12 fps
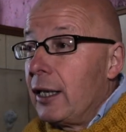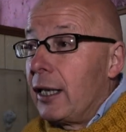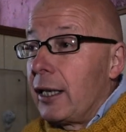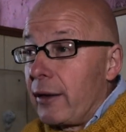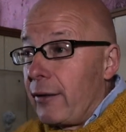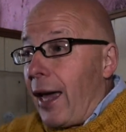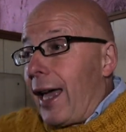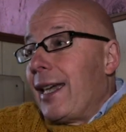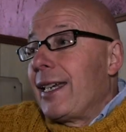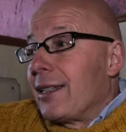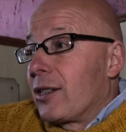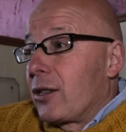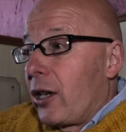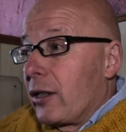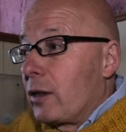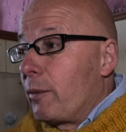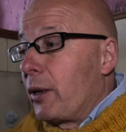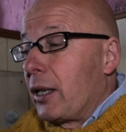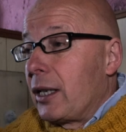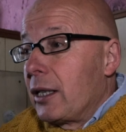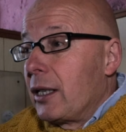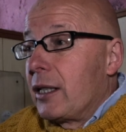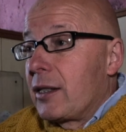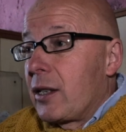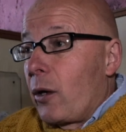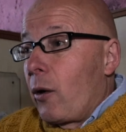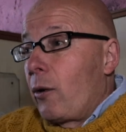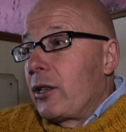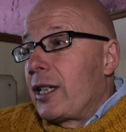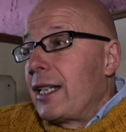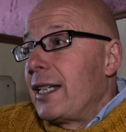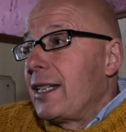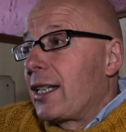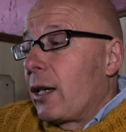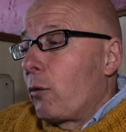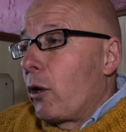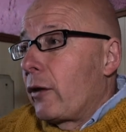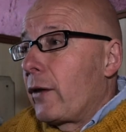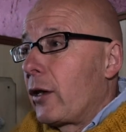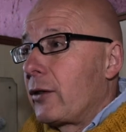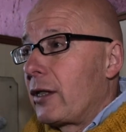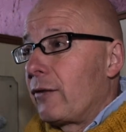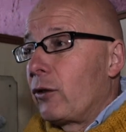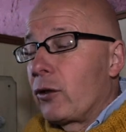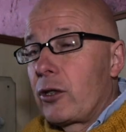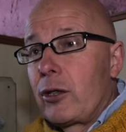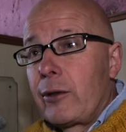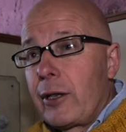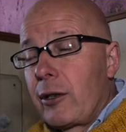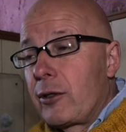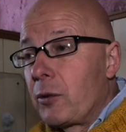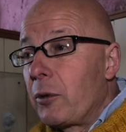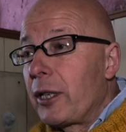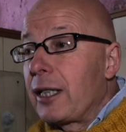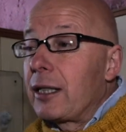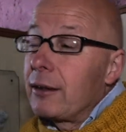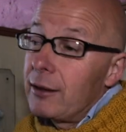That is going to be. So I want to at least get one of those, if not two of those a week.